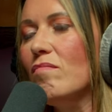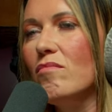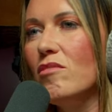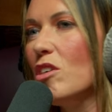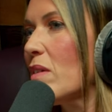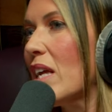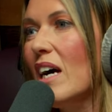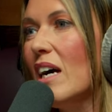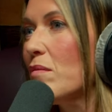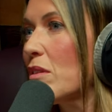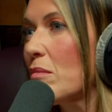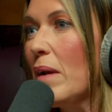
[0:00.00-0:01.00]
do what you
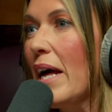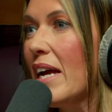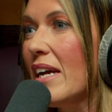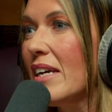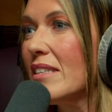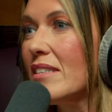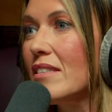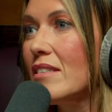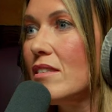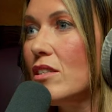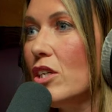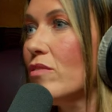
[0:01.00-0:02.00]
like with the players,
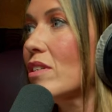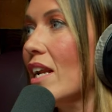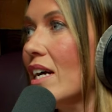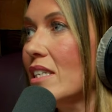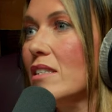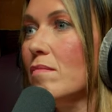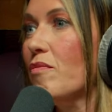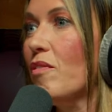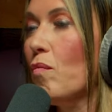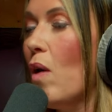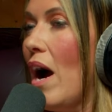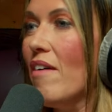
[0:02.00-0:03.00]
utilise them
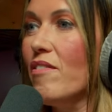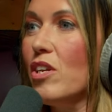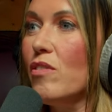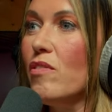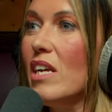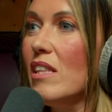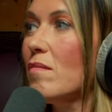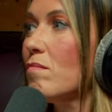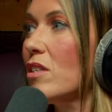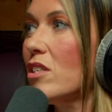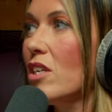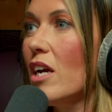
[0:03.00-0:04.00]
for whatever you need them
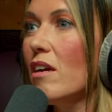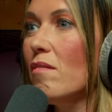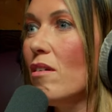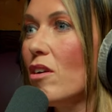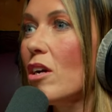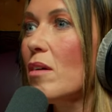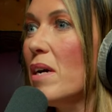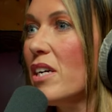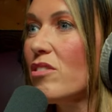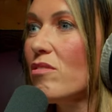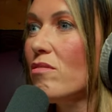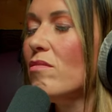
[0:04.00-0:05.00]
to do on a
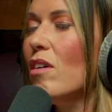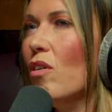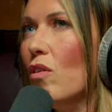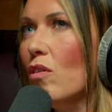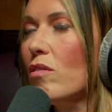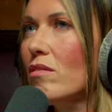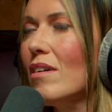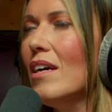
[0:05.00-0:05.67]
commercial, or